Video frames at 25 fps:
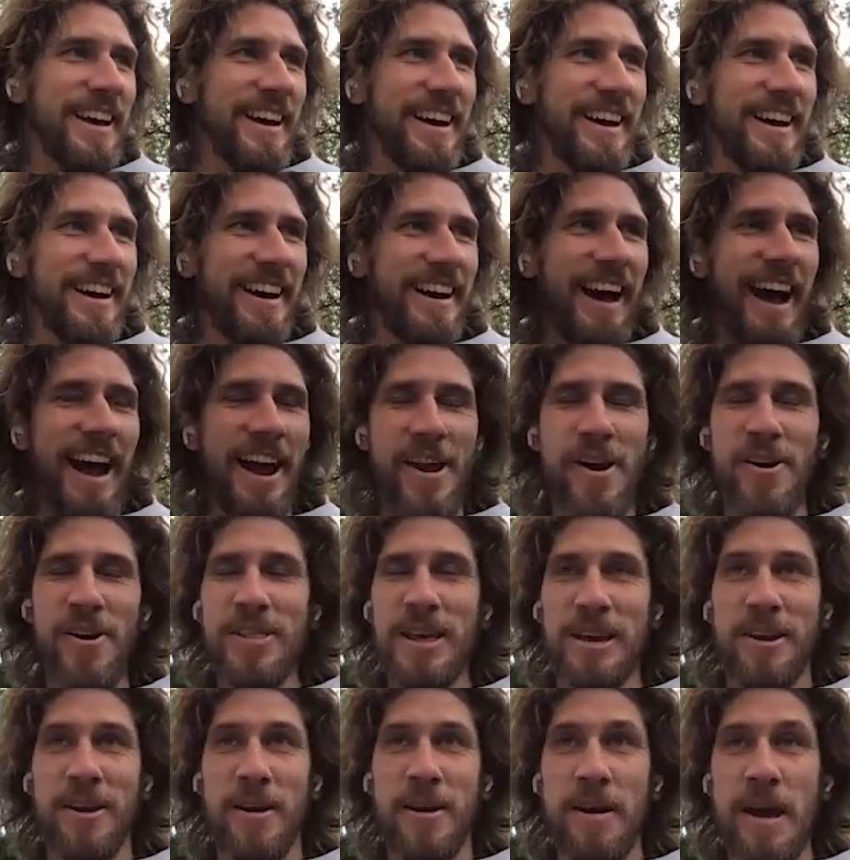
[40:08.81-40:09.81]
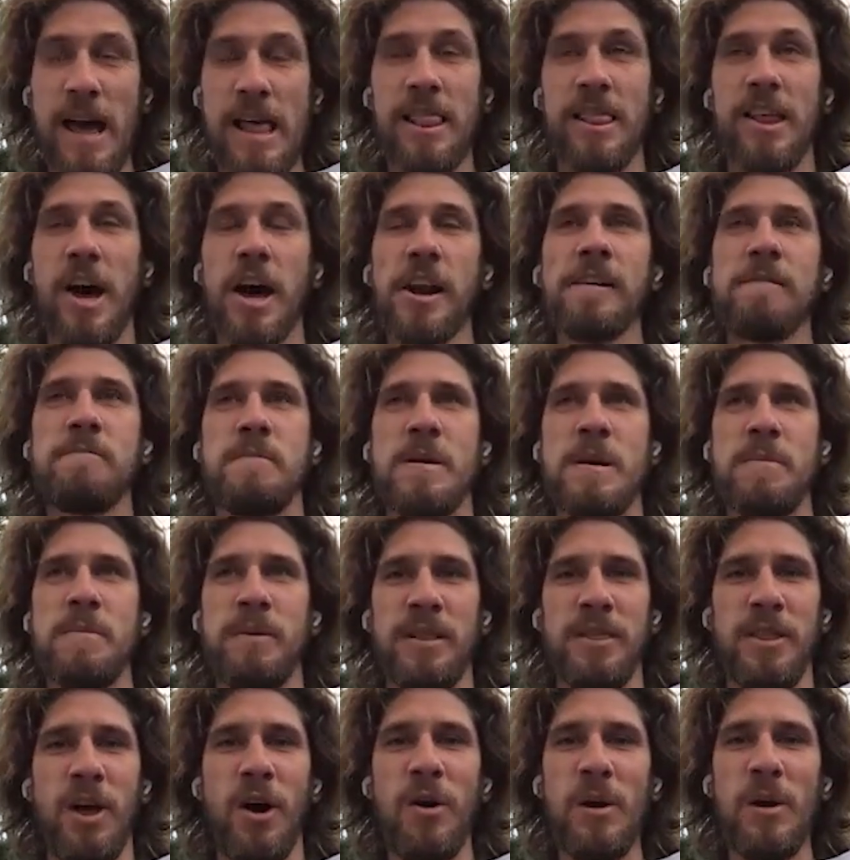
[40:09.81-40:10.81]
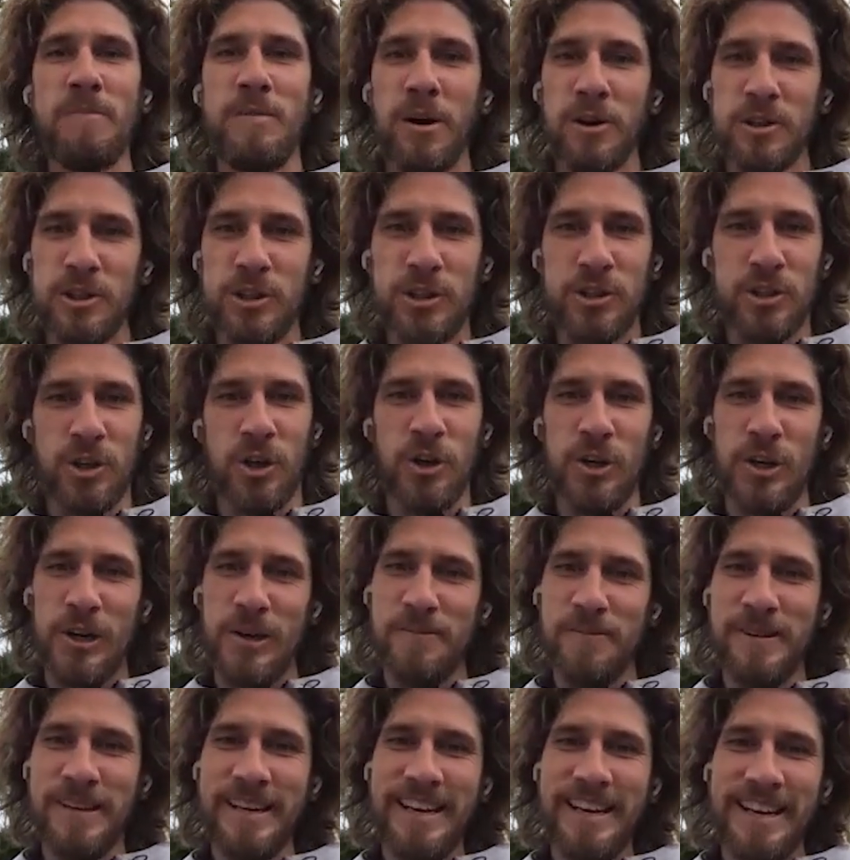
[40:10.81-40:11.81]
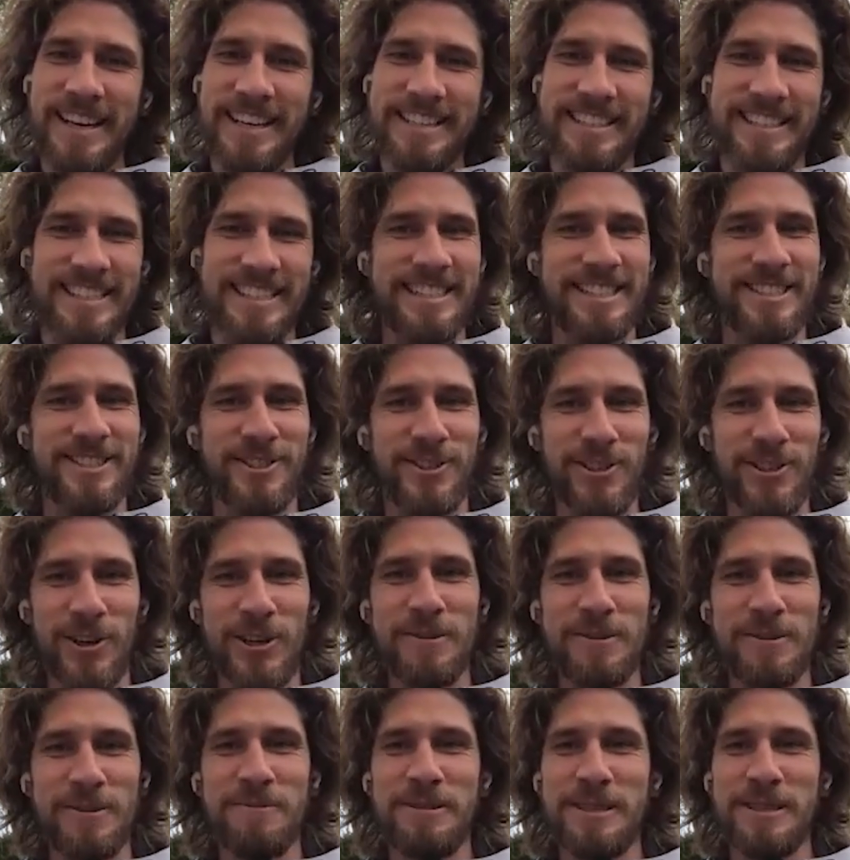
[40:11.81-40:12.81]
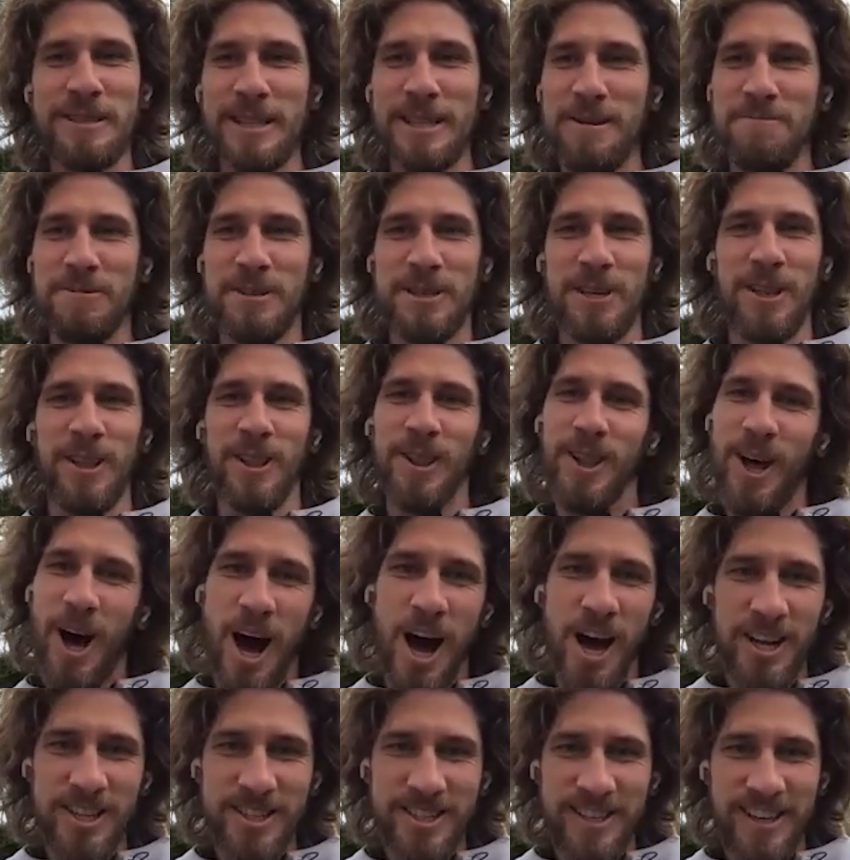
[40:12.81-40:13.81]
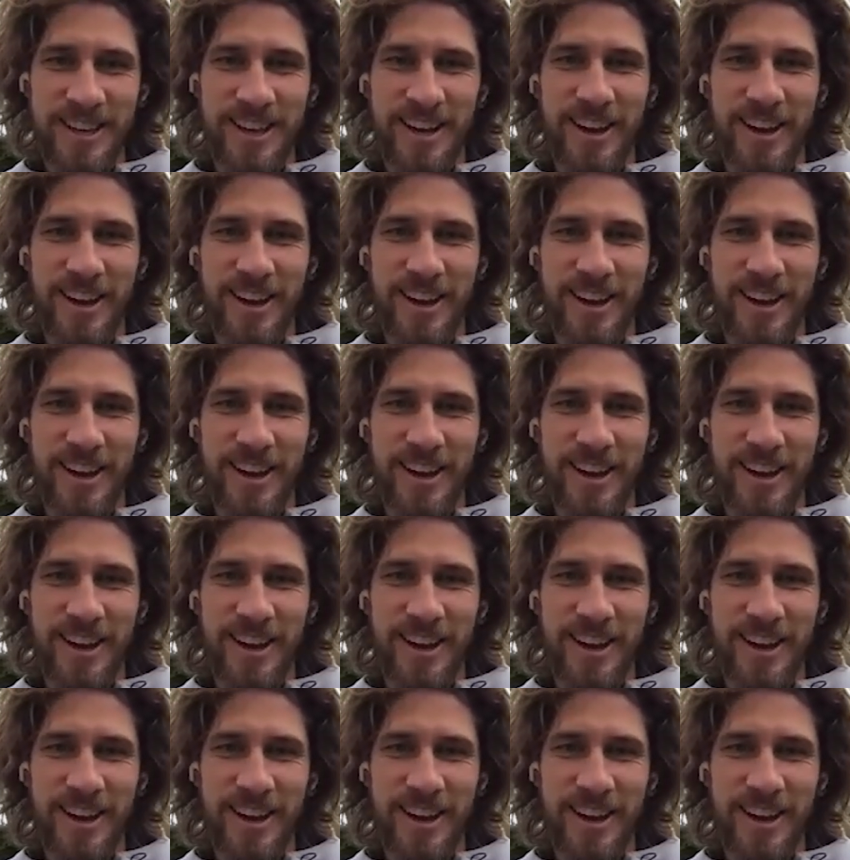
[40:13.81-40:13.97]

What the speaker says: I know like a lot of people know about Sorum, that Sorum sleeps a lot.